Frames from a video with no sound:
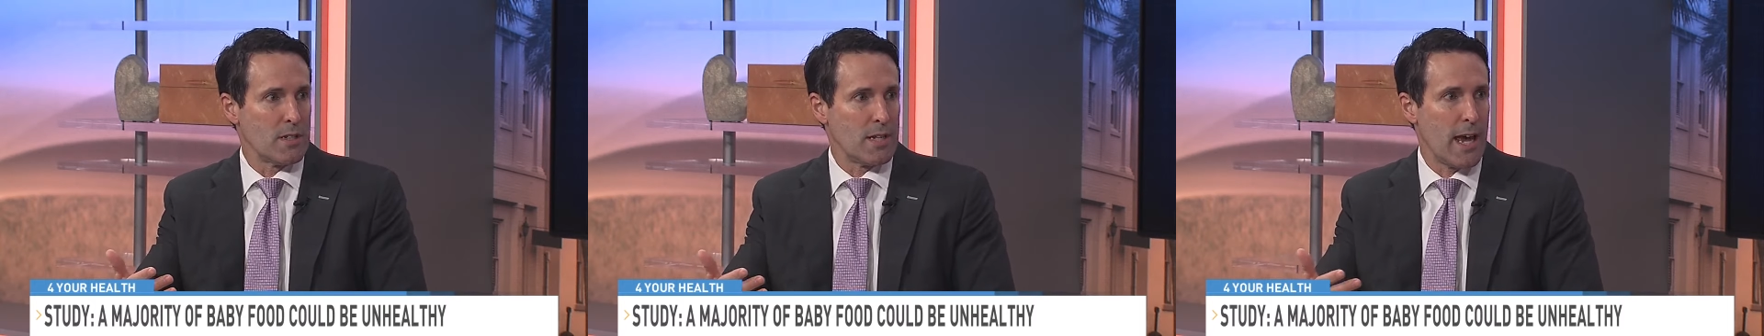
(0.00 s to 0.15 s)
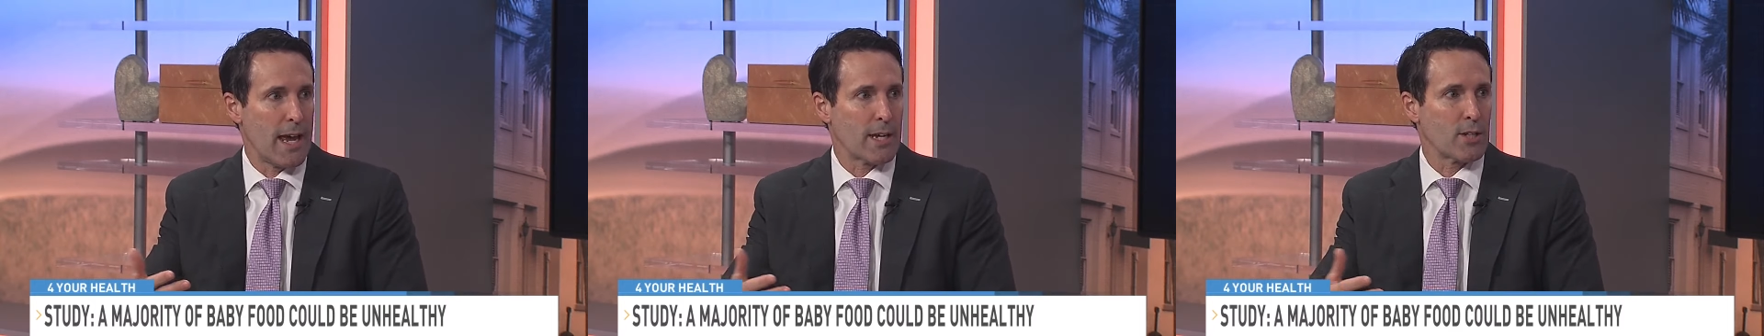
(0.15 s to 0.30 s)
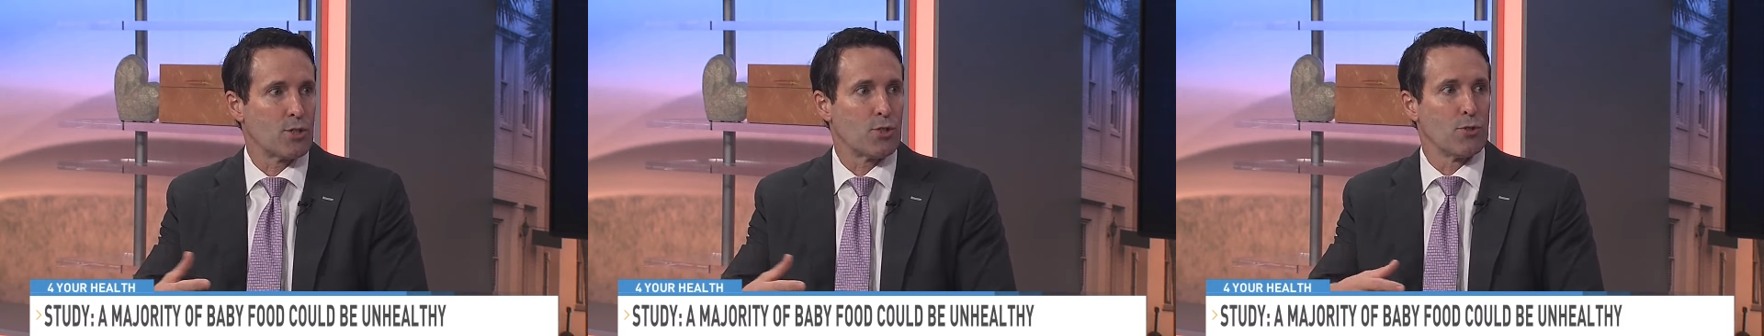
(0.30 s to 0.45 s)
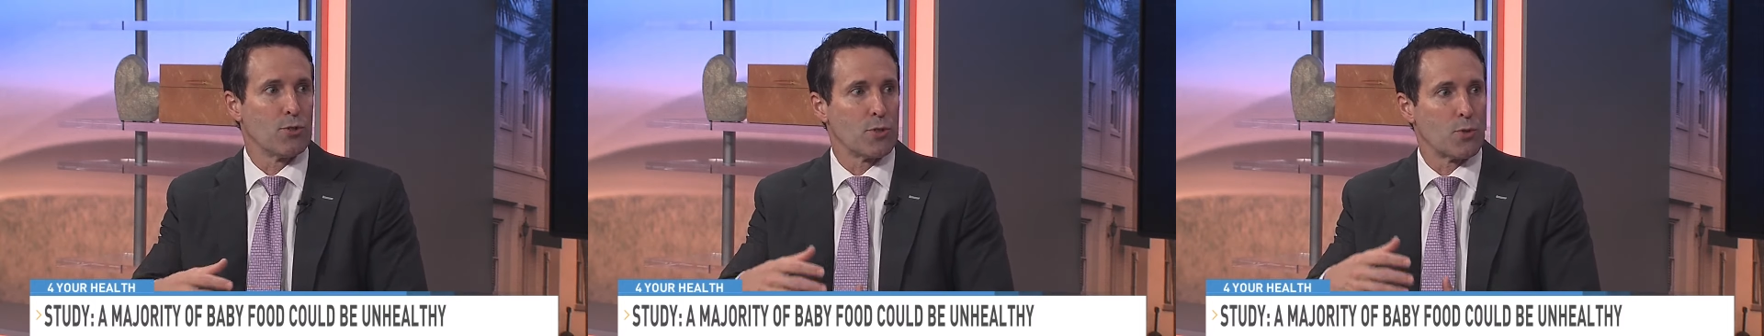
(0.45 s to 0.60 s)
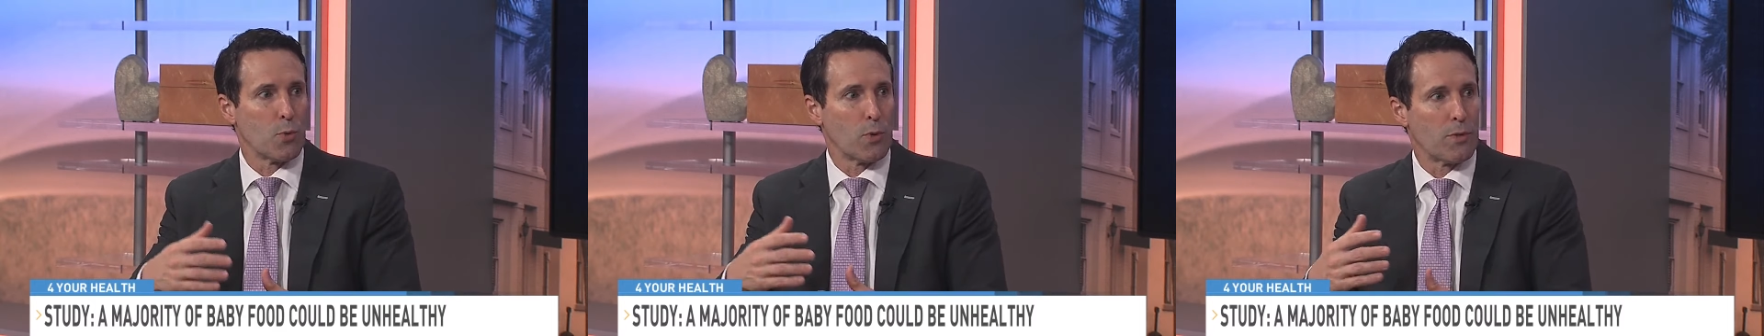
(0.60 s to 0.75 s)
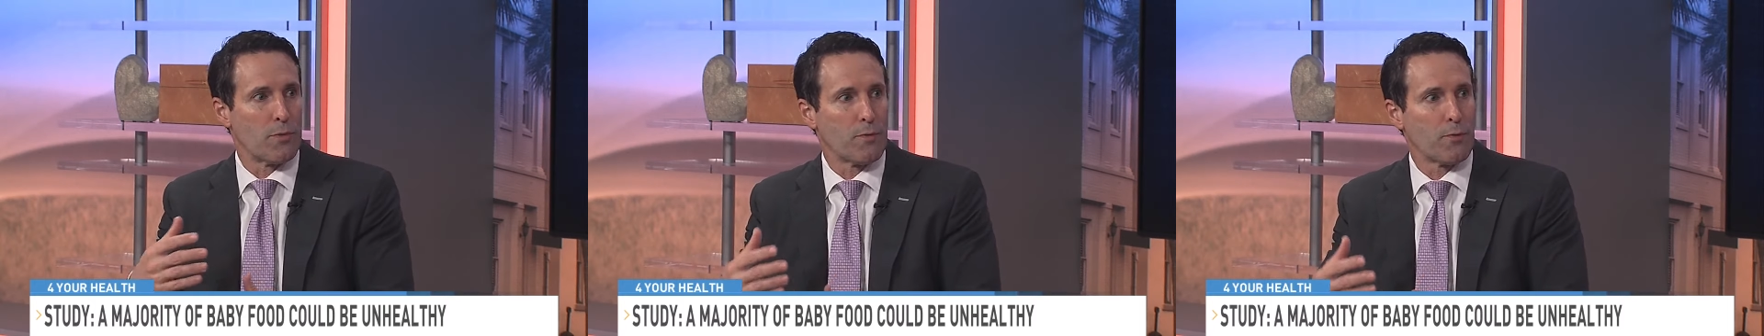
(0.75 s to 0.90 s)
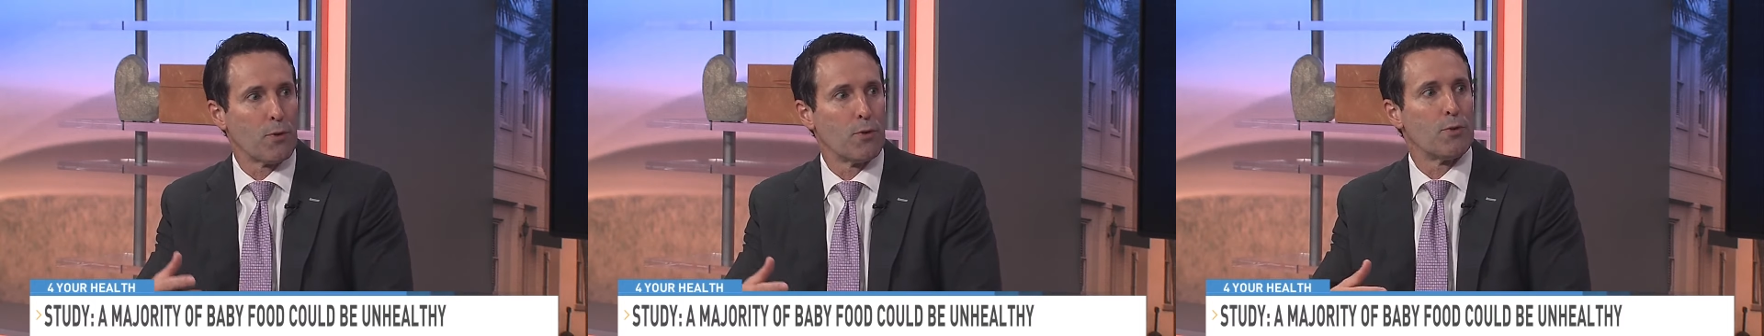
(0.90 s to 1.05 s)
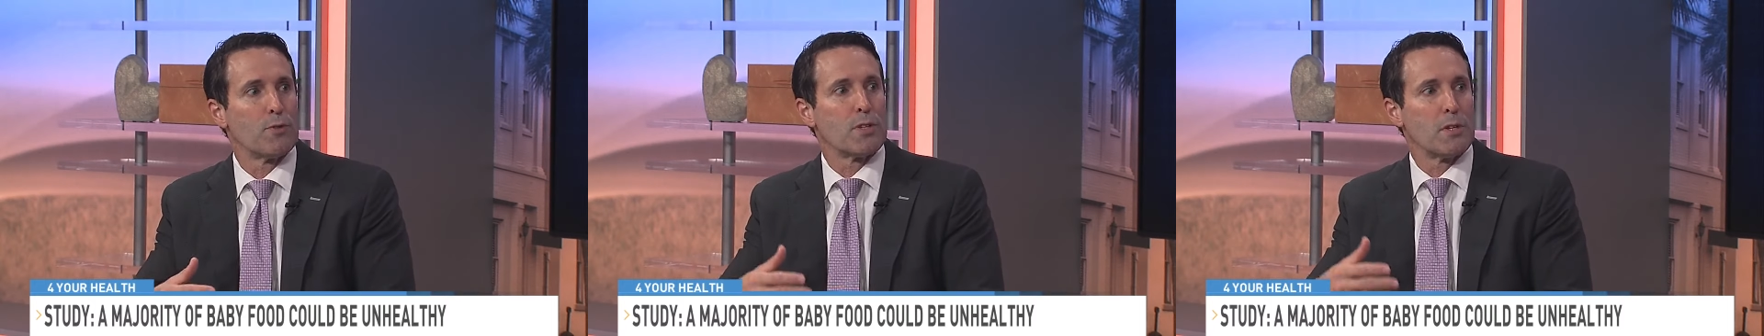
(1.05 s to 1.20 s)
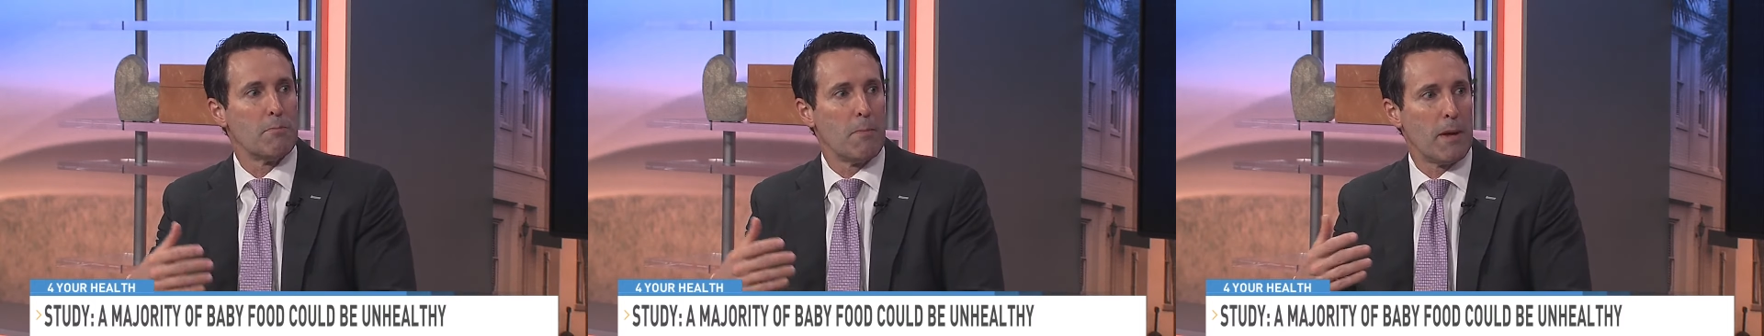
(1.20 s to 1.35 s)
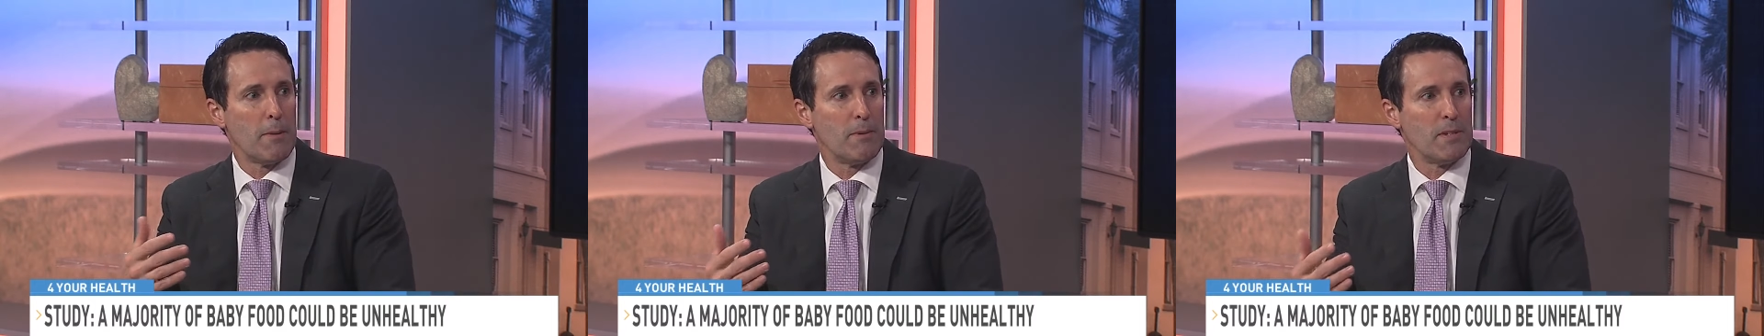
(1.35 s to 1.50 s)
textures with fruits
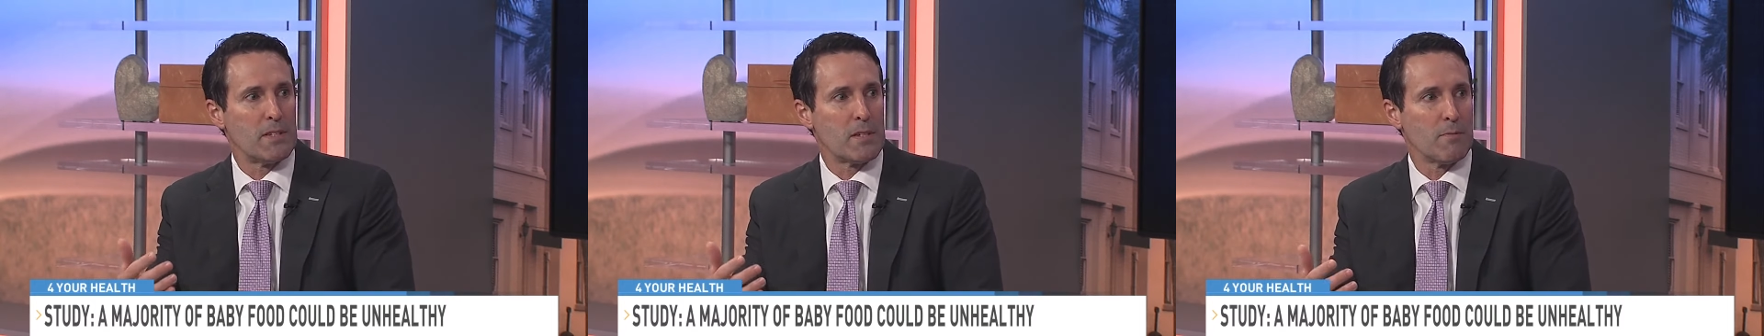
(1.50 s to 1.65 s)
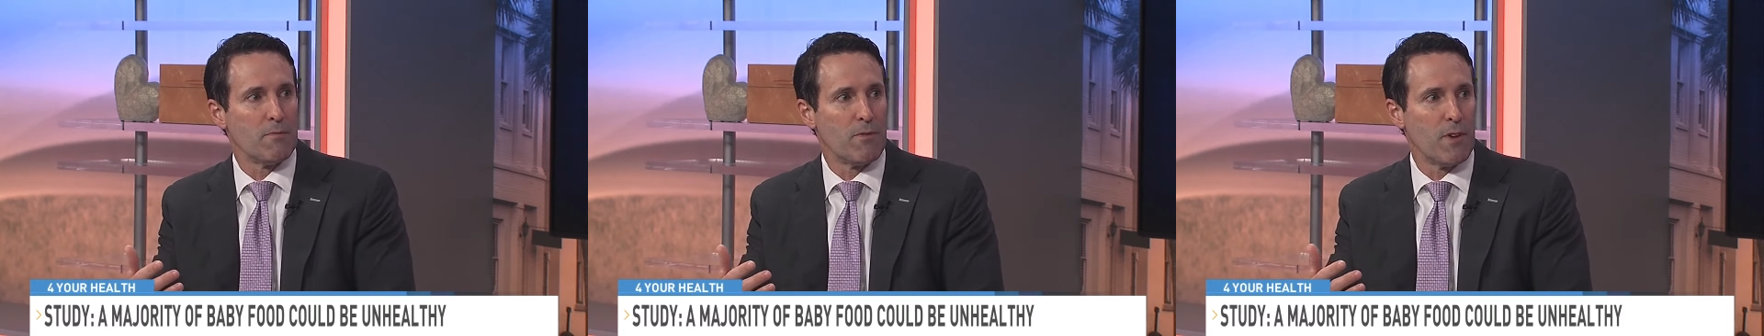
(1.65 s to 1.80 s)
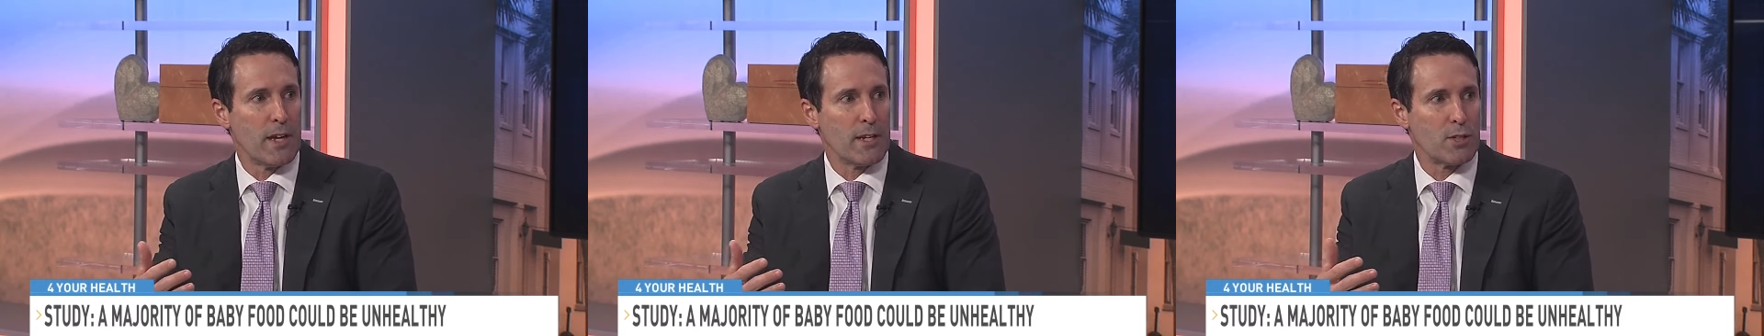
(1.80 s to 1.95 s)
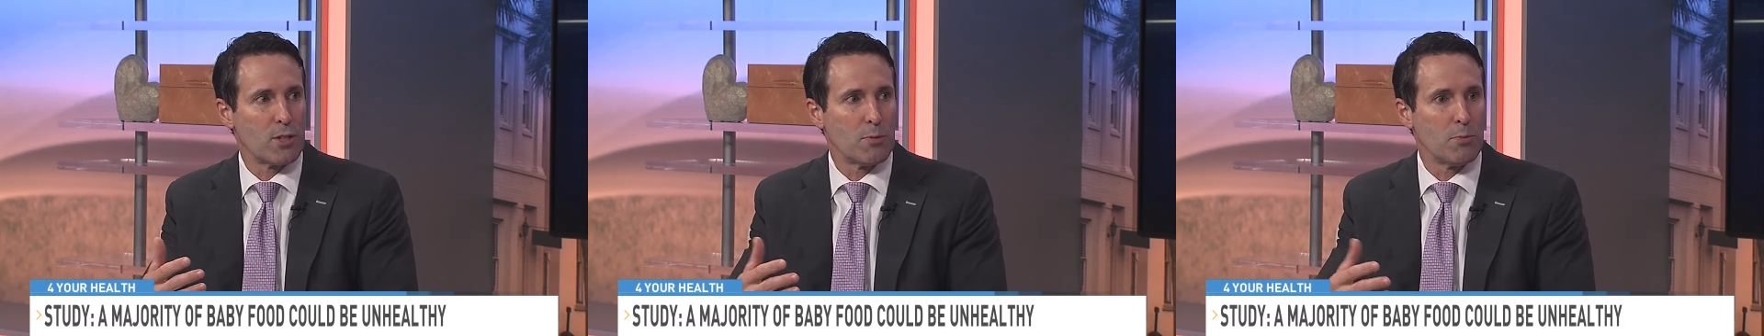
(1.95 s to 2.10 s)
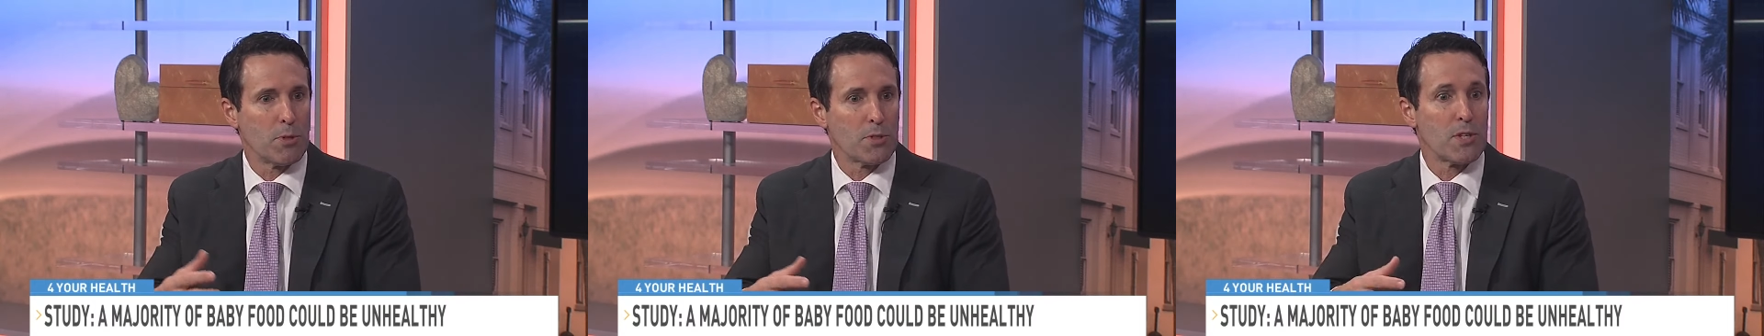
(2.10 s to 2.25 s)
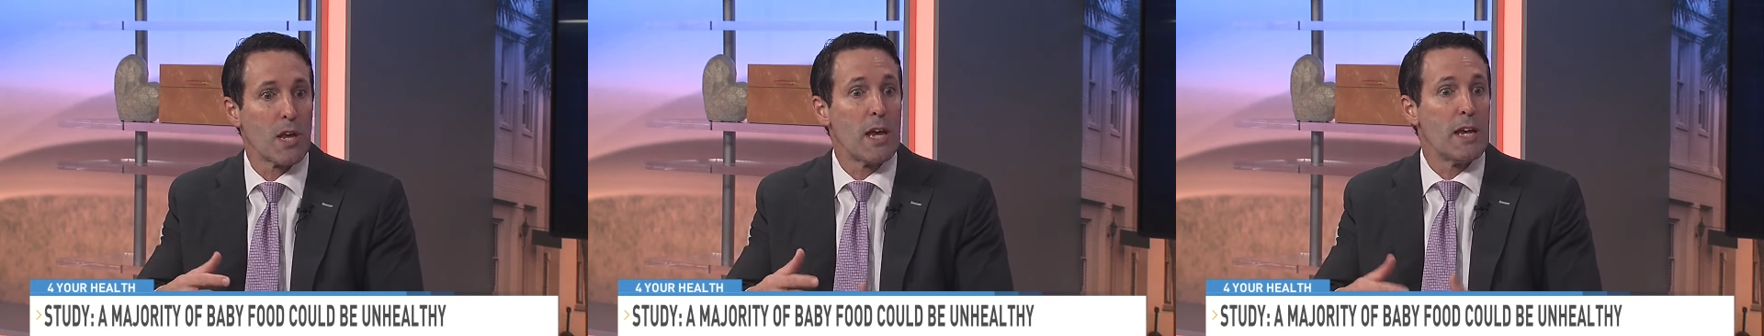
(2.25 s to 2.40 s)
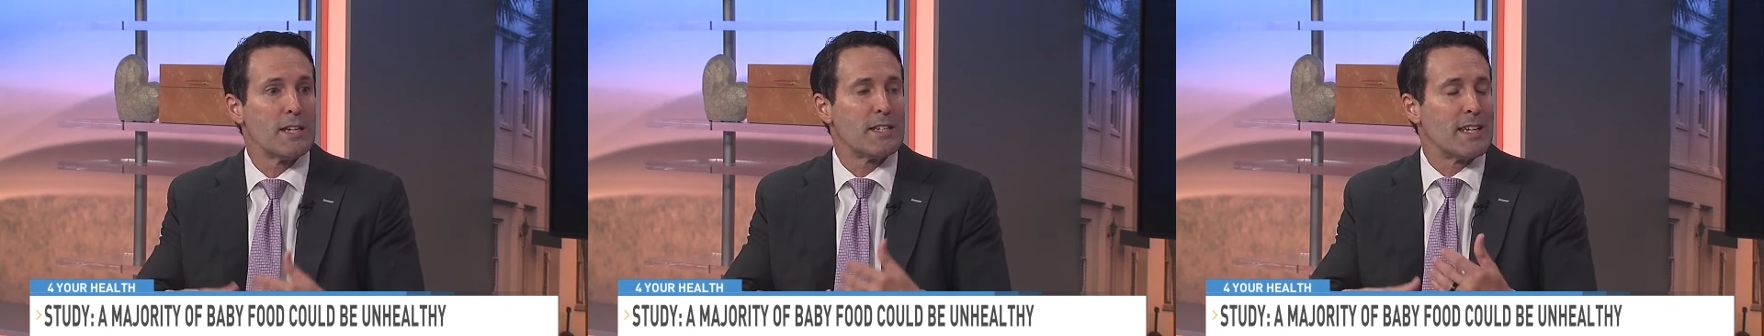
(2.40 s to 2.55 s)
and maybe some vegetables